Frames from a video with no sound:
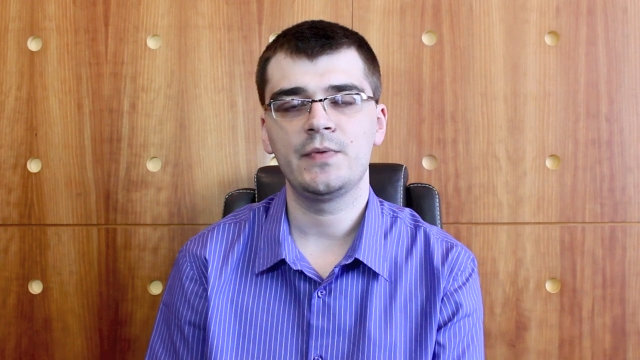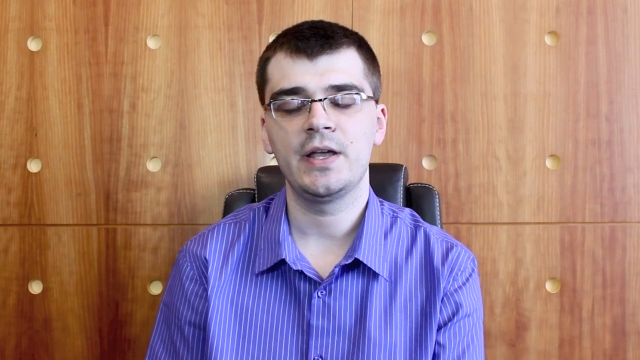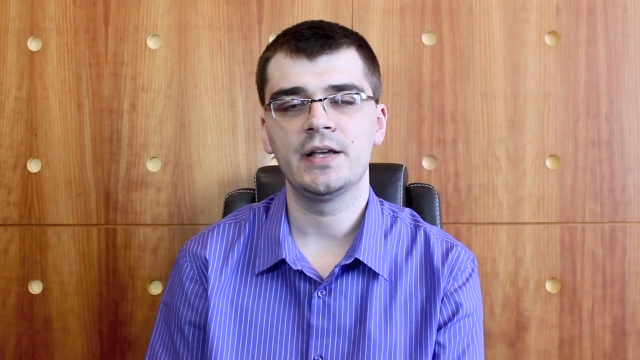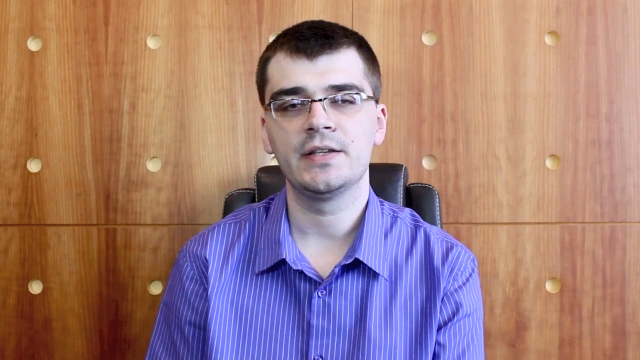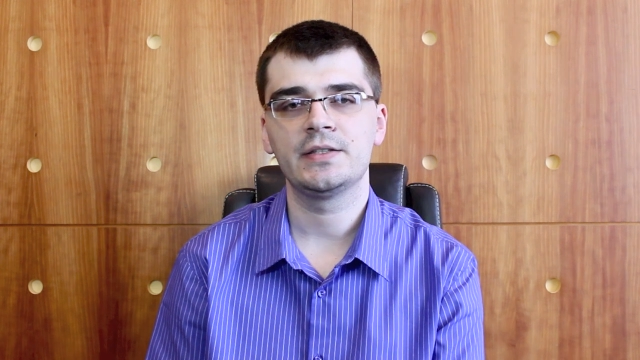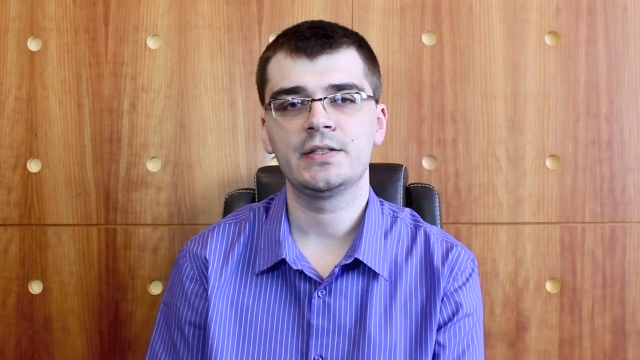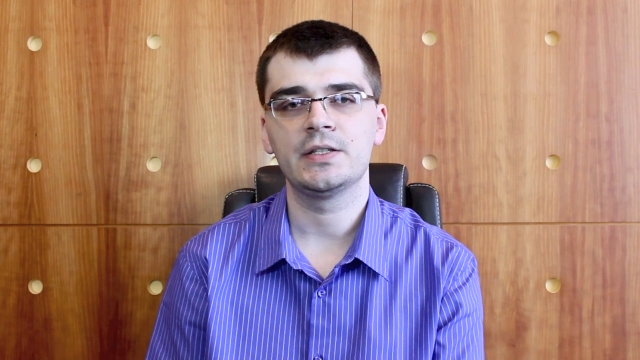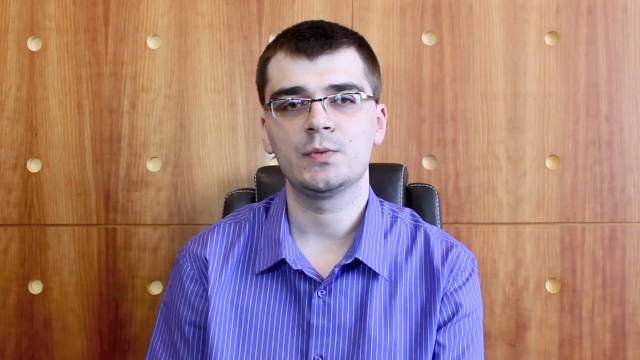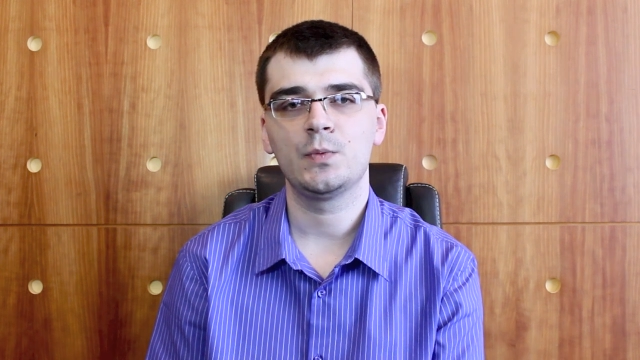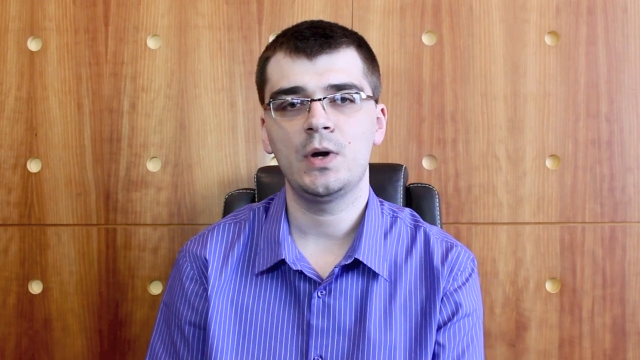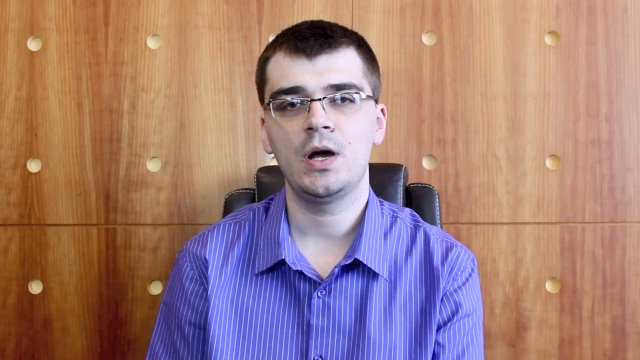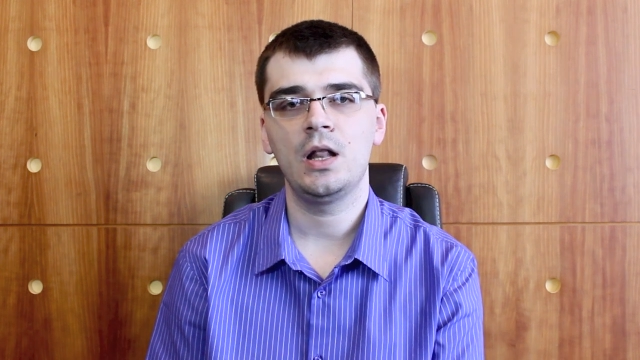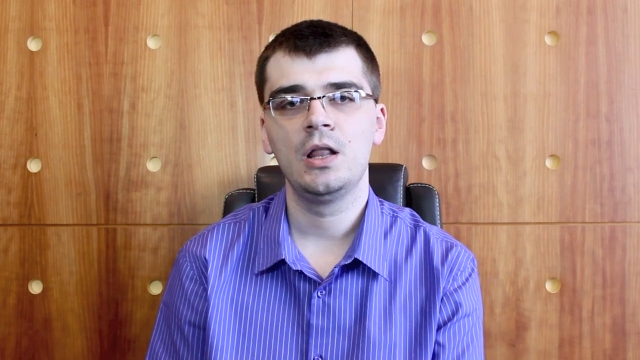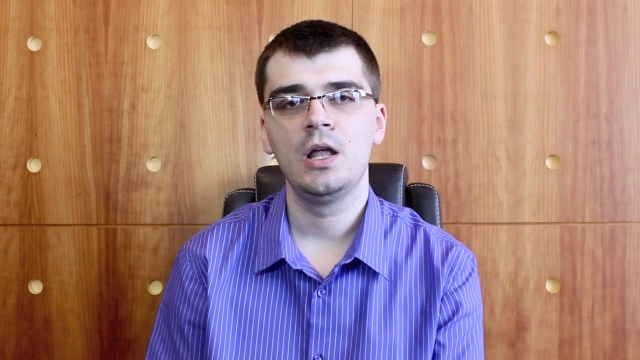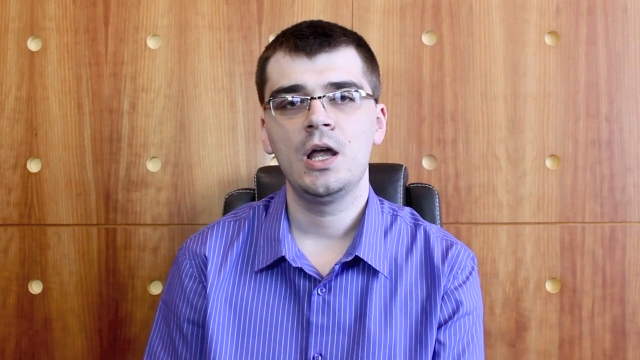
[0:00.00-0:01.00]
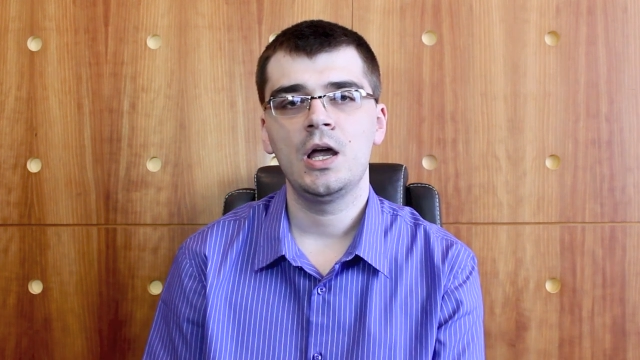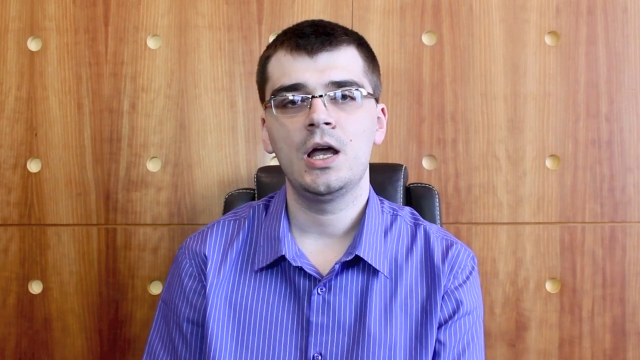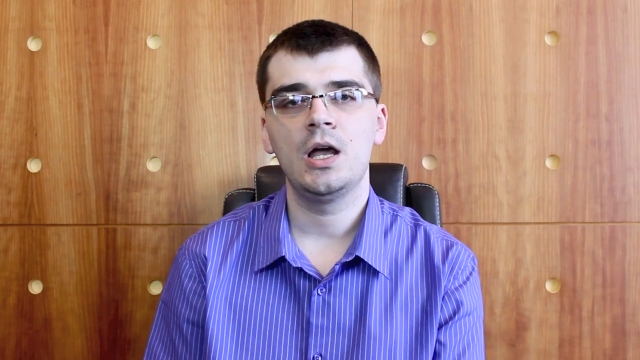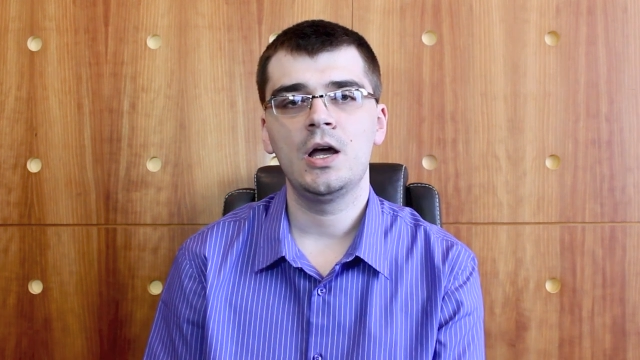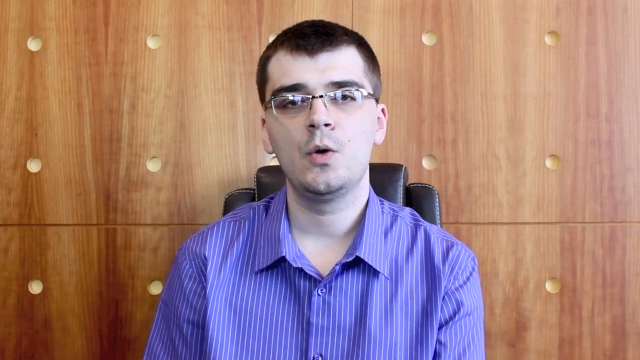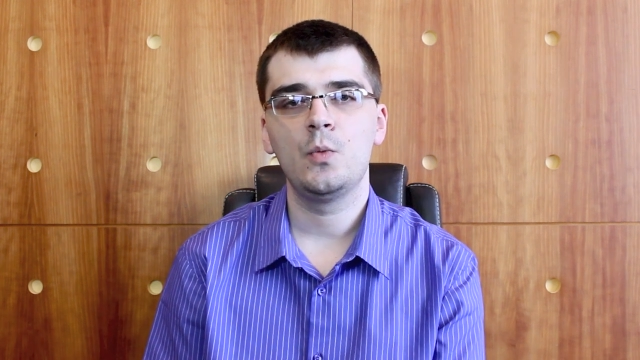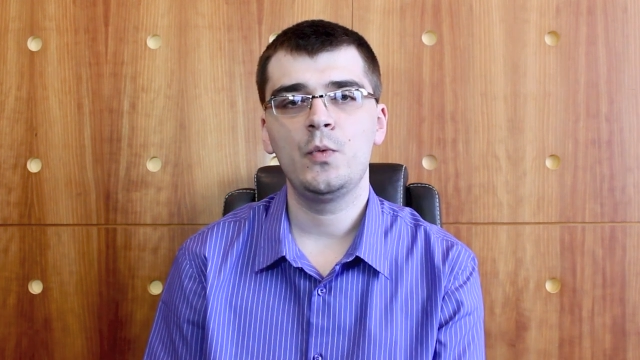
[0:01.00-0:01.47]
Vegas as well, uh,